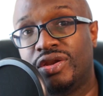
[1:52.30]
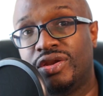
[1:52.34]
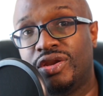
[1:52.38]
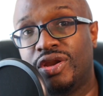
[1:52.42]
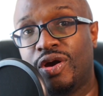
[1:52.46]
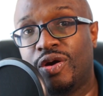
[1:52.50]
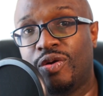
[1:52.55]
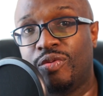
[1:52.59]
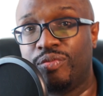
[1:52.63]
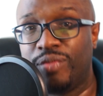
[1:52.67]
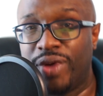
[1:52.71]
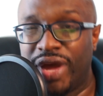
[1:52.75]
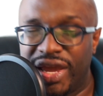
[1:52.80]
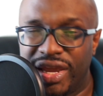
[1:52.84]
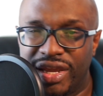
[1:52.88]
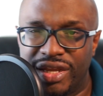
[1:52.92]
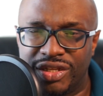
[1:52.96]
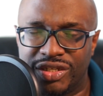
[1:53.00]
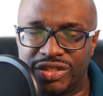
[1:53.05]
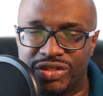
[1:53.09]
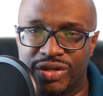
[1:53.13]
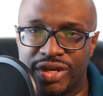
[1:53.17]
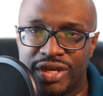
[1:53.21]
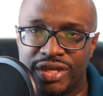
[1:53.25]
Now, my
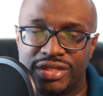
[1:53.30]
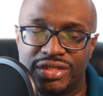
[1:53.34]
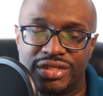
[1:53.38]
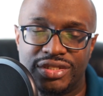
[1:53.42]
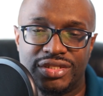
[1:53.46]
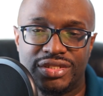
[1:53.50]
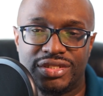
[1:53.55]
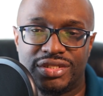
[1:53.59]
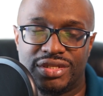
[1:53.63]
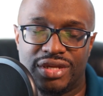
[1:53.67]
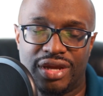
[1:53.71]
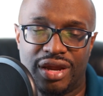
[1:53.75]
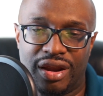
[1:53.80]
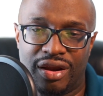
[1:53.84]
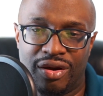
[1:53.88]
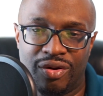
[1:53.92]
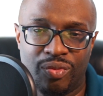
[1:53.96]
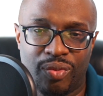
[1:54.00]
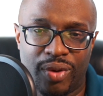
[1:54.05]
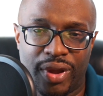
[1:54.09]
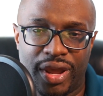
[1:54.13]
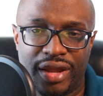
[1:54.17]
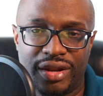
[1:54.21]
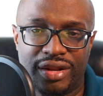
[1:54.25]
interests are
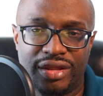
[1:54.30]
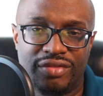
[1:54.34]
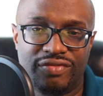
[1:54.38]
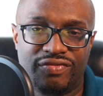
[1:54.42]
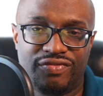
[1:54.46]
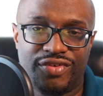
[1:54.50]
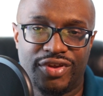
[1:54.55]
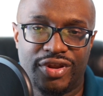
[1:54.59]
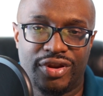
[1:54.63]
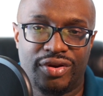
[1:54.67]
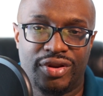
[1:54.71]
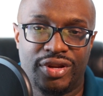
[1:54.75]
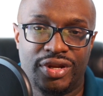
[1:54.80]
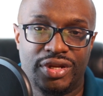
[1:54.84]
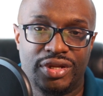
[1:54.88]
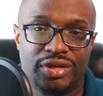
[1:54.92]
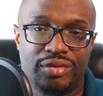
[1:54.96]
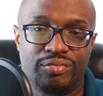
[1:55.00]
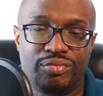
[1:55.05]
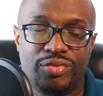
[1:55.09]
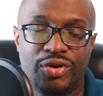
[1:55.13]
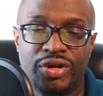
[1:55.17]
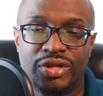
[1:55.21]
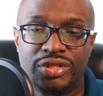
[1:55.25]
wide and varied,
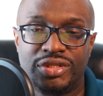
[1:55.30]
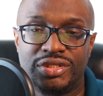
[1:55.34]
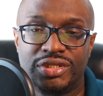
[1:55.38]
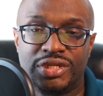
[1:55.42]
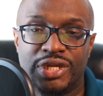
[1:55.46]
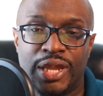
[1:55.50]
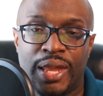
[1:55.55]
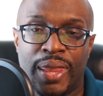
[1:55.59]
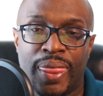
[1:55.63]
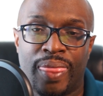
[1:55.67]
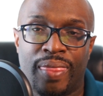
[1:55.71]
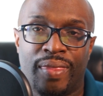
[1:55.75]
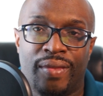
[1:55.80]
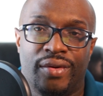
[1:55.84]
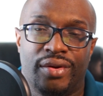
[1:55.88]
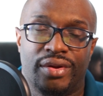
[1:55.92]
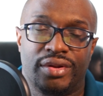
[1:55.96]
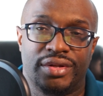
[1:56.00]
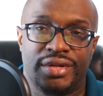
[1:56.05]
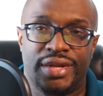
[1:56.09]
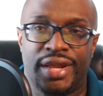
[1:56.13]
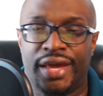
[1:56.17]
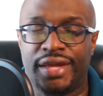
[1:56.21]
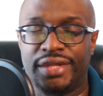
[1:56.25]
but
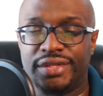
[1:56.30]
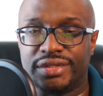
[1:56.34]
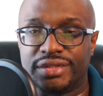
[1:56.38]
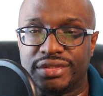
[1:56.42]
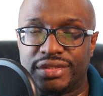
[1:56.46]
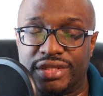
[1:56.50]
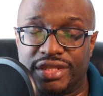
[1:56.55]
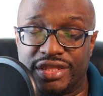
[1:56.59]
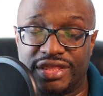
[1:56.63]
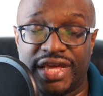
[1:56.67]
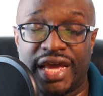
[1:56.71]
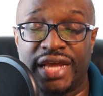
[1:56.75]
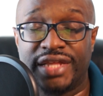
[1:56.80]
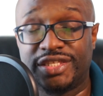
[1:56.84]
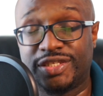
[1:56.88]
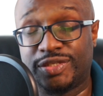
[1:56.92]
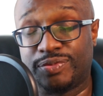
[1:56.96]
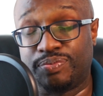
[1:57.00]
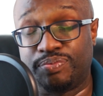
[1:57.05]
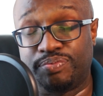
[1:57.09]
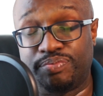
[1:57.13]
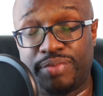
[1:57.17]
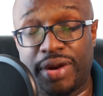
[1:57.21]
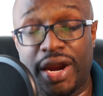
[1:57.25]
that's
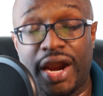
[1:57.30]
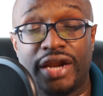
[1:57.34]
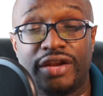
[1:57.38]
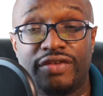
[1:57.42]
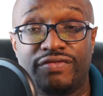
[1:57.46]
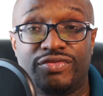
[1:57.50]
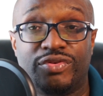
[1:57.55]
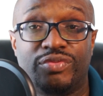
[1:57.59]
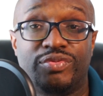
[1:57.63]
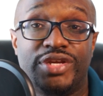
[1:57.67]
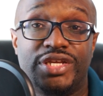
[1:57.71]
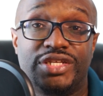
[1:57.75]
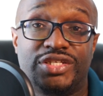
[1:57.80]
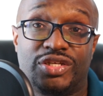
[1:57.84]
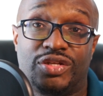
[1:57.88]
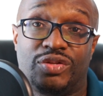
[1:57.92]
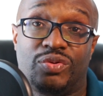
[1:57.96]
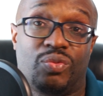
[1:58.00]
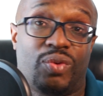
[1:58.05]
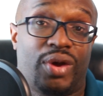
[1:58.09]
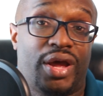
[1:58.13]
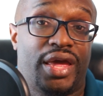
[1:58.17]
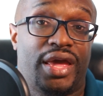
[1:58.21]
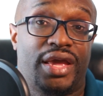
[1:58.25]
part of the reason
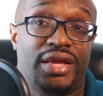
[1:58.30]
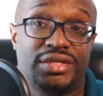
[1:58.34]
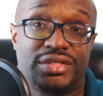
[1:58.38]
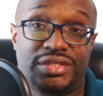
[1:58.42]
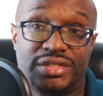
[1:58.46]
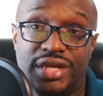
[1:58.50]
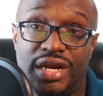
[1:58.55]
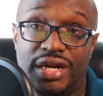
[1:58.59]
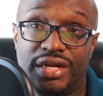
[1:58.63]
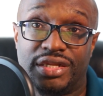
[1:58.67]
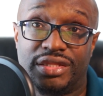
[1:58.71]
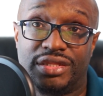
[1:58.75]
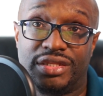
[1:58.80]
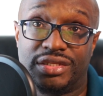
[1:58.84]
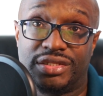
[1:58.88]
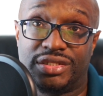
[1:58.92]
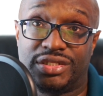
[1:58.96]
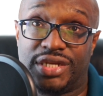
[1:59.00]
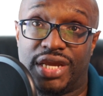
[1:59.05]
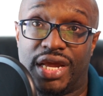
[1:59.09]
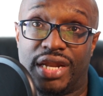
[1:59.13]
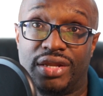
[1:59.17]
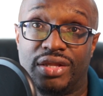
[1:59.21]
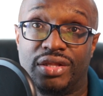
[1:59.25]
why I started this
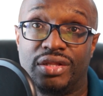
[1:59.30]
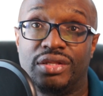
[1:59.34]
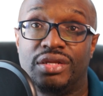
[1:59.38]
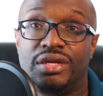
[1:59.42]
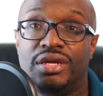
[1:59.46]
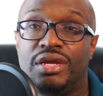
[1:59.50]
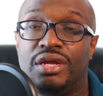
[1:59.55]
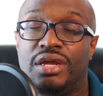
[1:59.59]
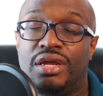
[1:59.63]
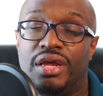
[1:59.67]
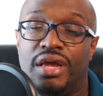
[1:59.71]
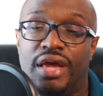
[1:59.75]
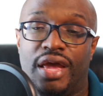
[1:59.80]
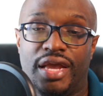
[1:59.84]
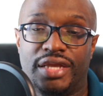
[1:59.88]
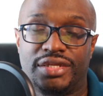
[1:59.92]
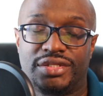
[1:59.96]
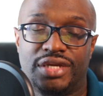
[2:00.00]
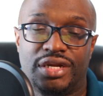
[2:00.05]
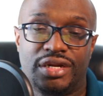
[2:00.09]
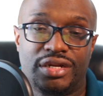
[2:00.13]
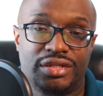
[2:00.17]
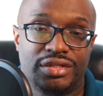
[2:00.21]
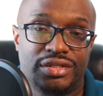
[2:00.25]
channel. I
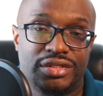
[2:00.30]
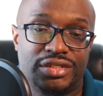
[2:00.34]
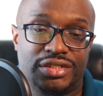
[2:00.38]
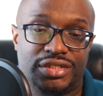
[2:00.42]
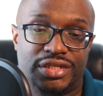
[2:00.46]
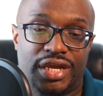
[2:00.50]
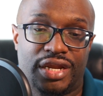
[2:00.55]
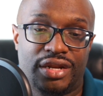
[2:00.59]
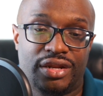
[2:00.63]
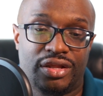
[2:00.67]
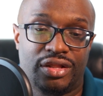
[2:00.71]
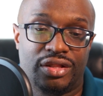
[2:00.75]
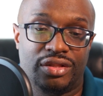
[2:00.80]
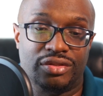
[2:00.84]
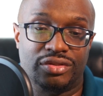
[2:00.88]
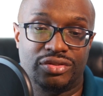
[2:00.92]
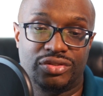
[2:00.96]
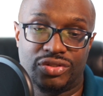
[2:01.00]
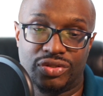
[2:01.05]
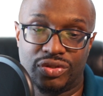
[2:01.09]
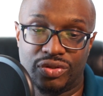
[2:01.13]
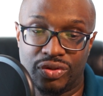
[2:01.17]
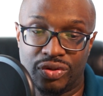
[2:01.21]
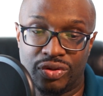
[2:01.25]
started this channel
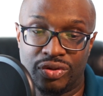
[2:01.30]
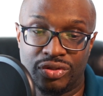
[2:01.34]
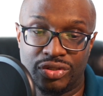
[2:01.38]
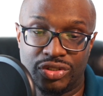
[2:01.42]
to